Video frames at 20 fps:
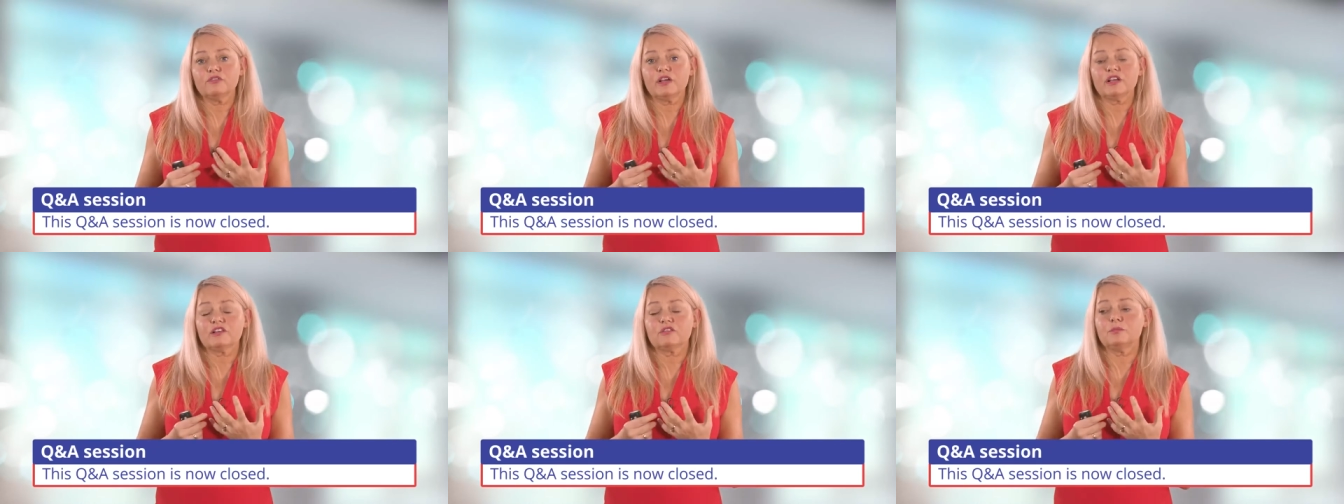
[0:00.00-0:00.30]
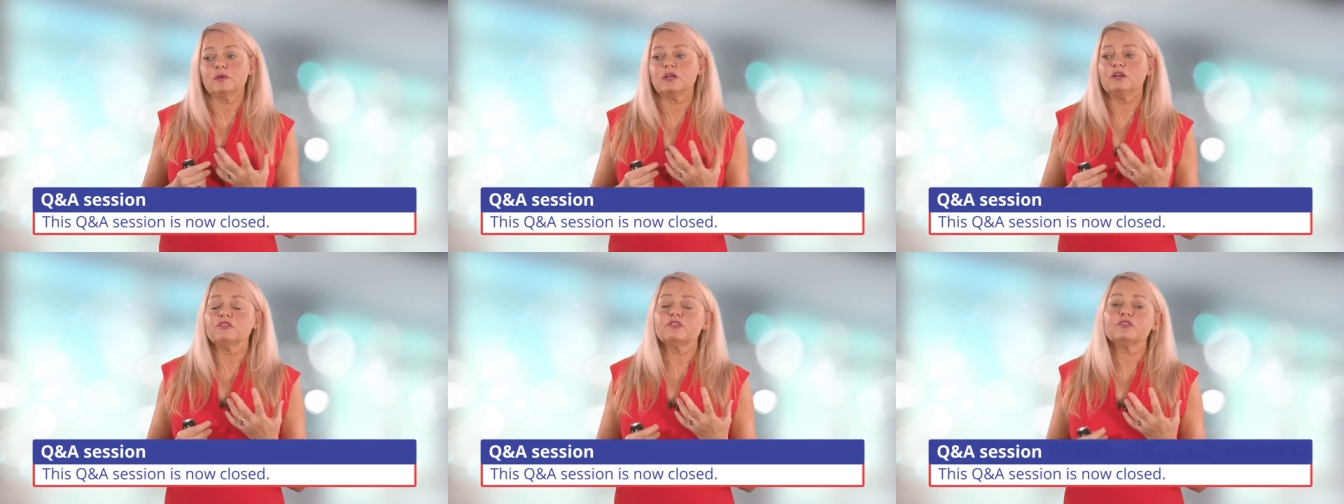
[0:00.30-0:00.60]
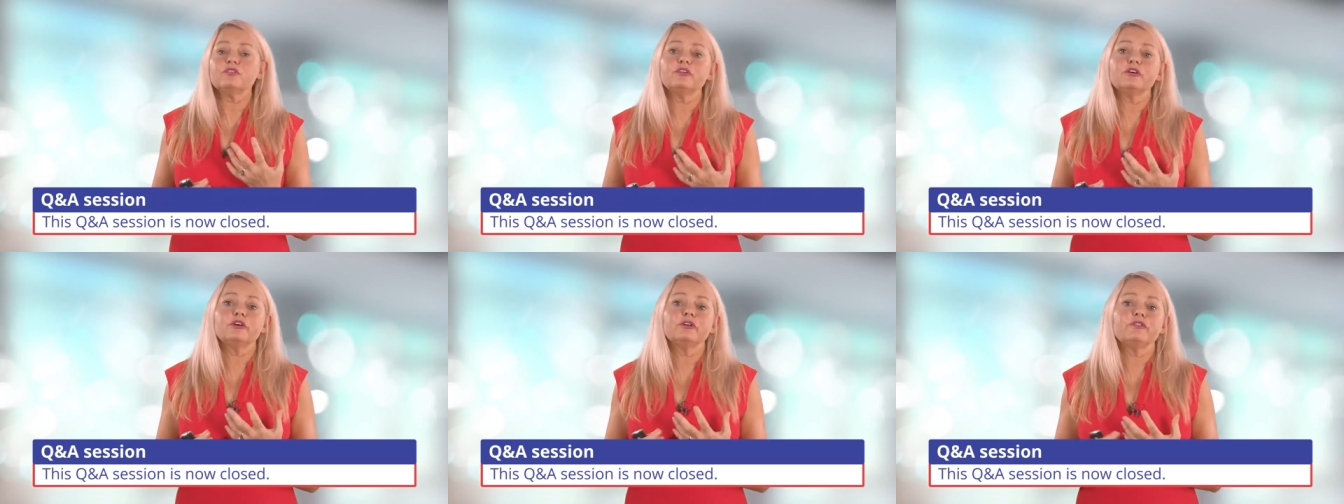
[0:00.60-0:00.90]

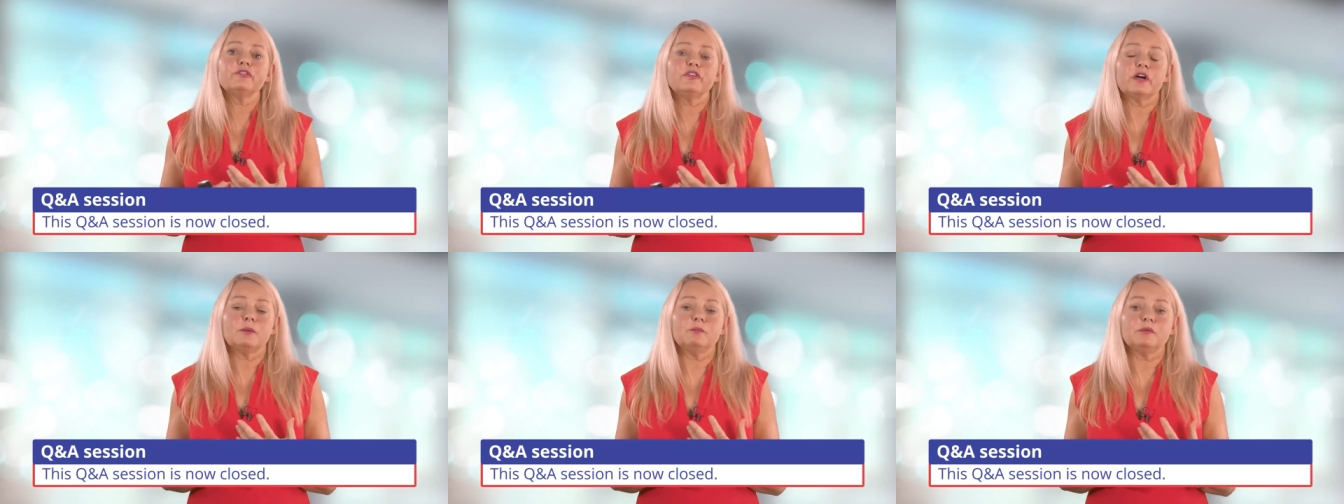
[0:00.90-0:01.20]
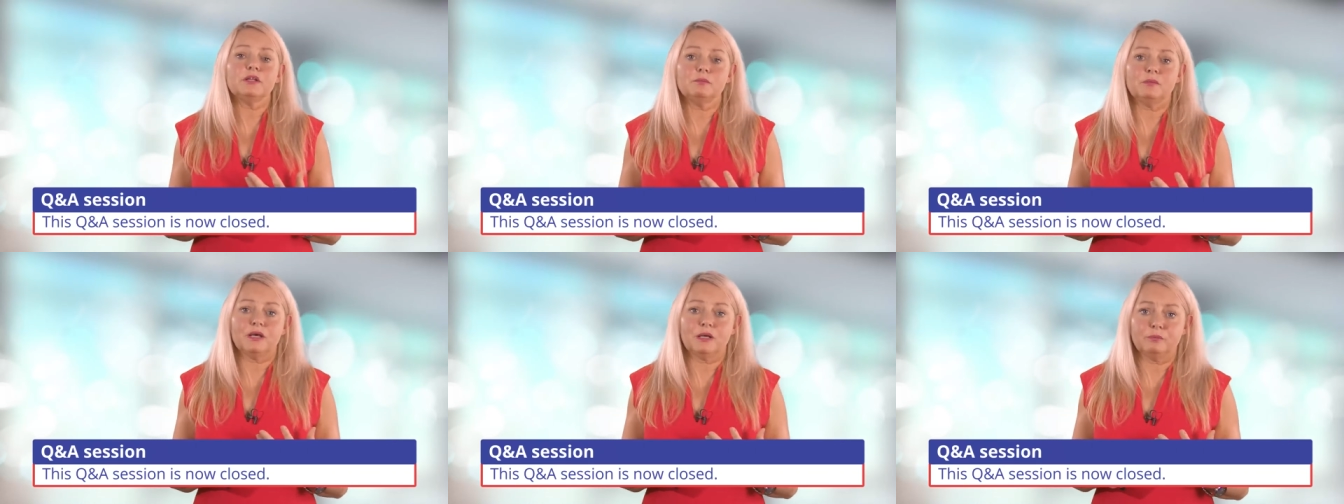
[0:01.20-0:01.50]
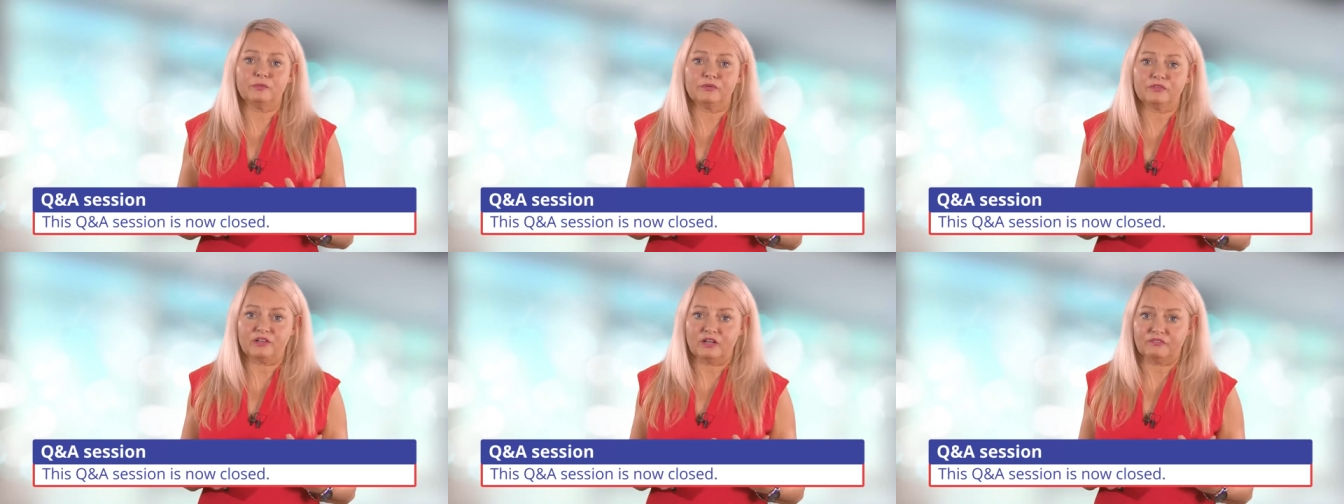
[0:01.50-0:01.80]
experience of her family
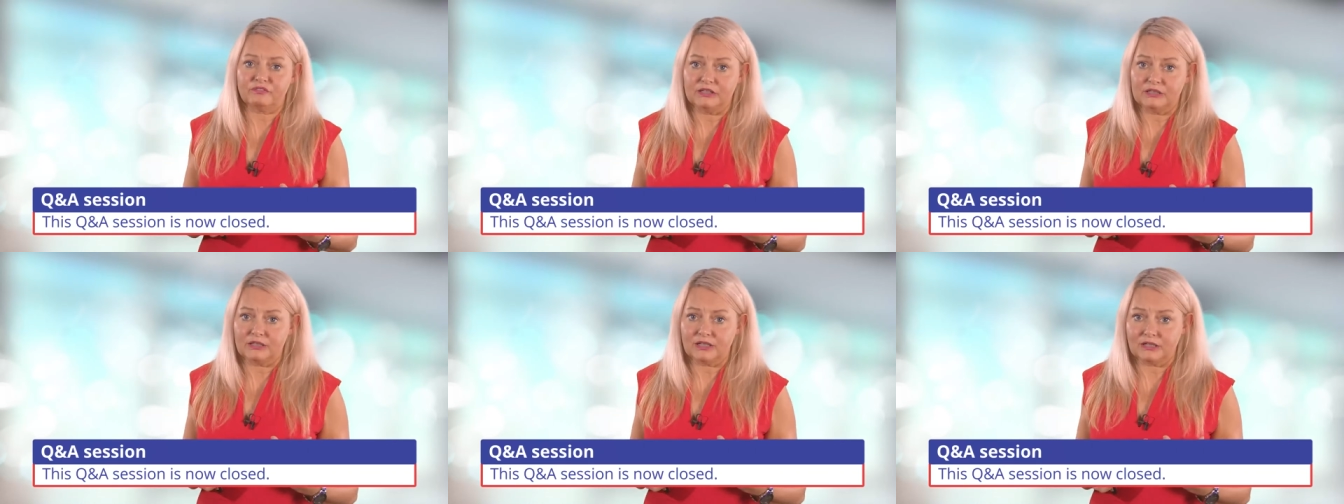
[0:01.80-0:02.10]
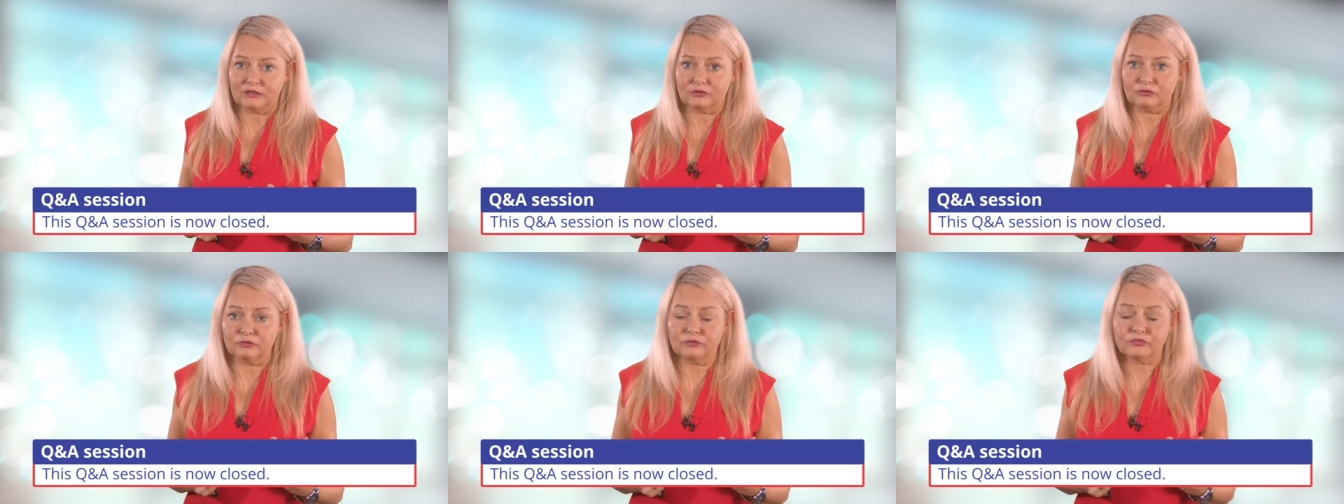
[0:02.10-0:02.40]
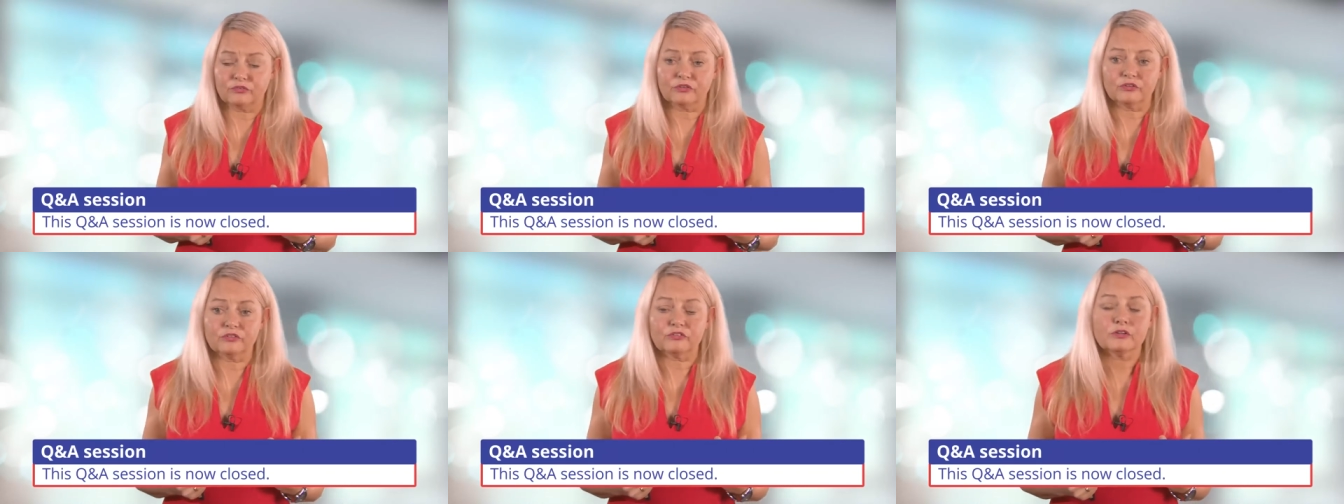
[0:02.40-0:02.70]
members having leg
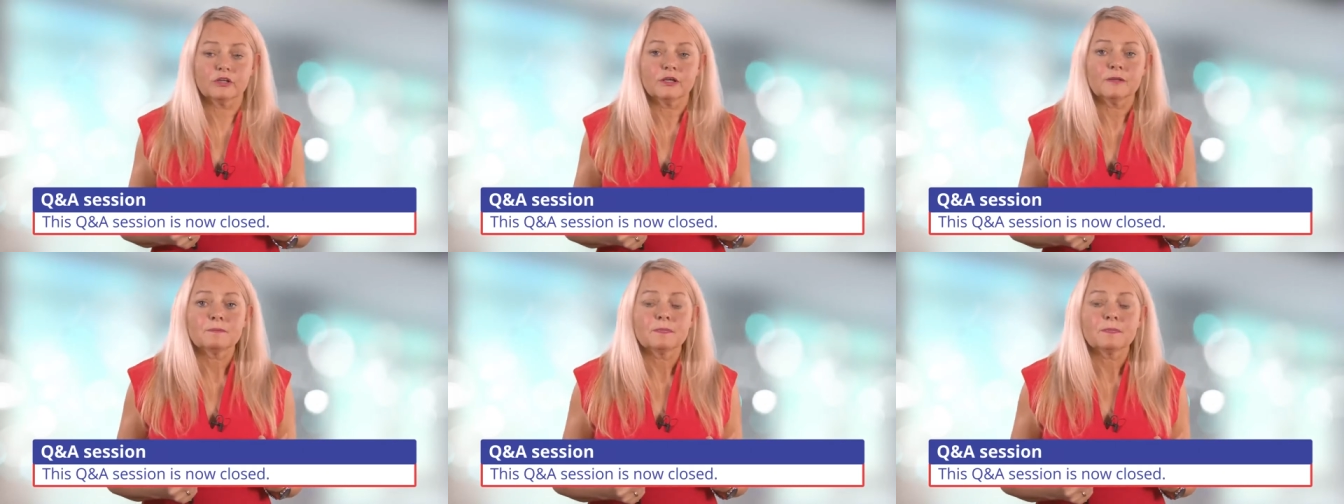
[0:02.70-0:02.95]
ulcers.